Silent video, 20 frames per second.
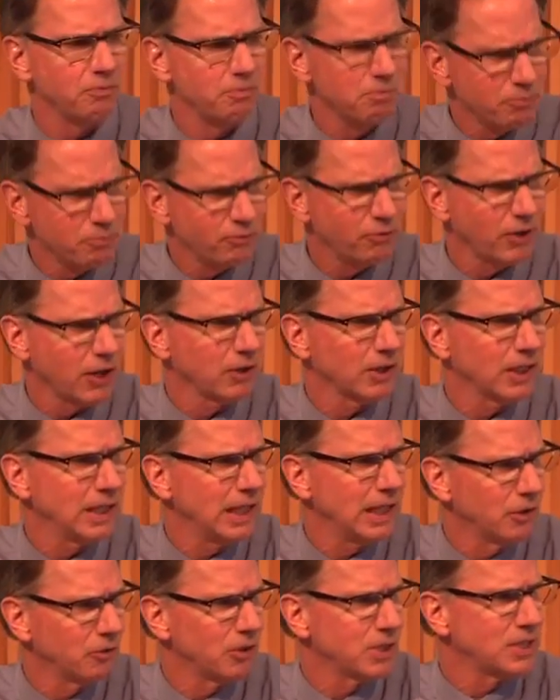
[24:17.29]
fairly
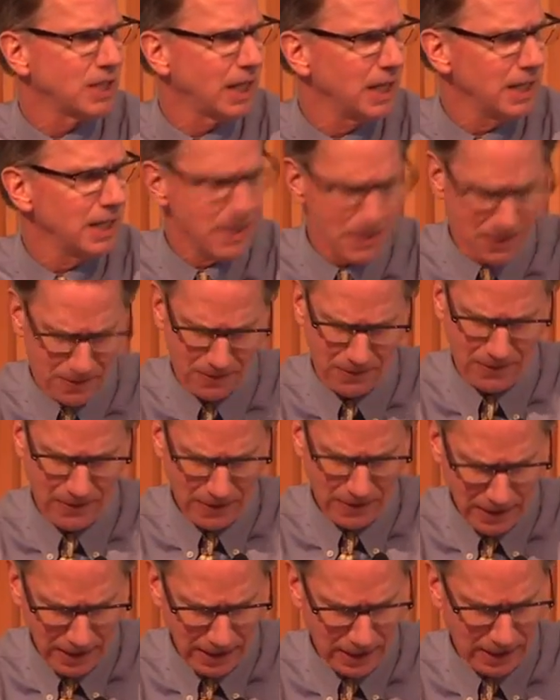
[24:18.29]
irritated,
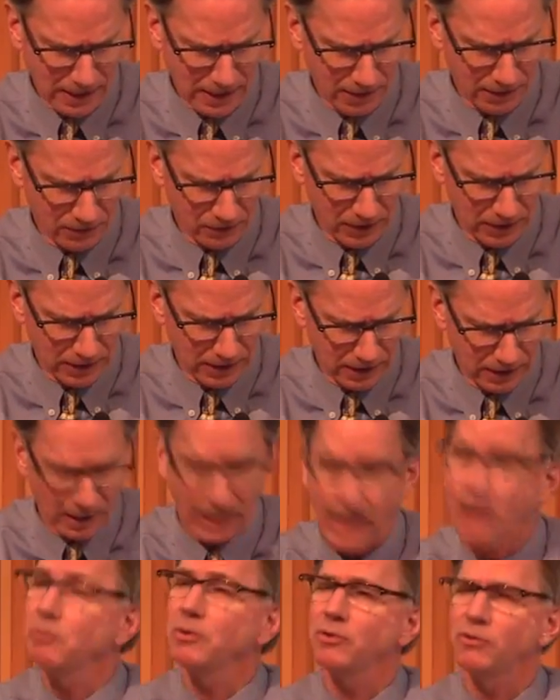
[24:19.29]
thinking
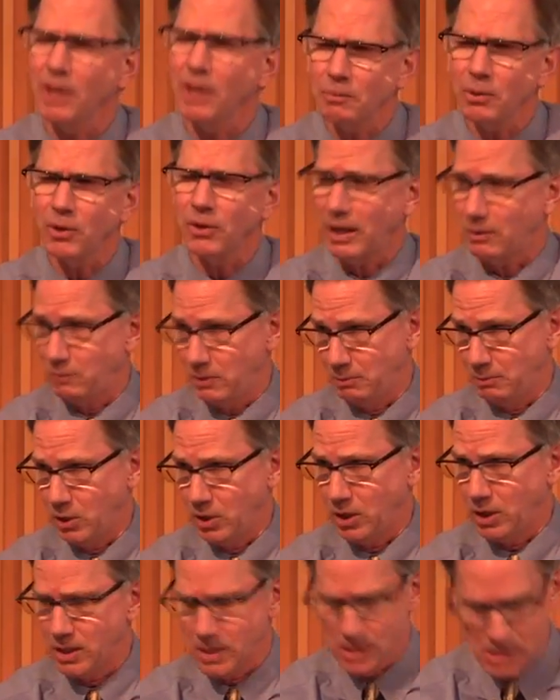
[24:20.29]
I resemble that
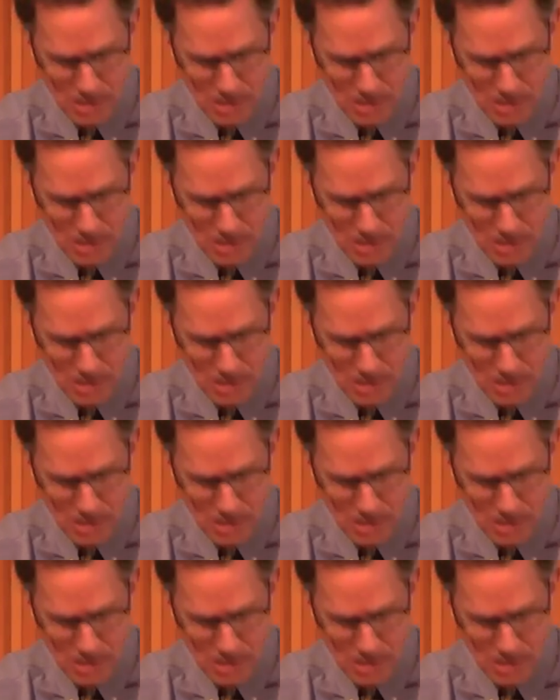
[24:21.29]
remark.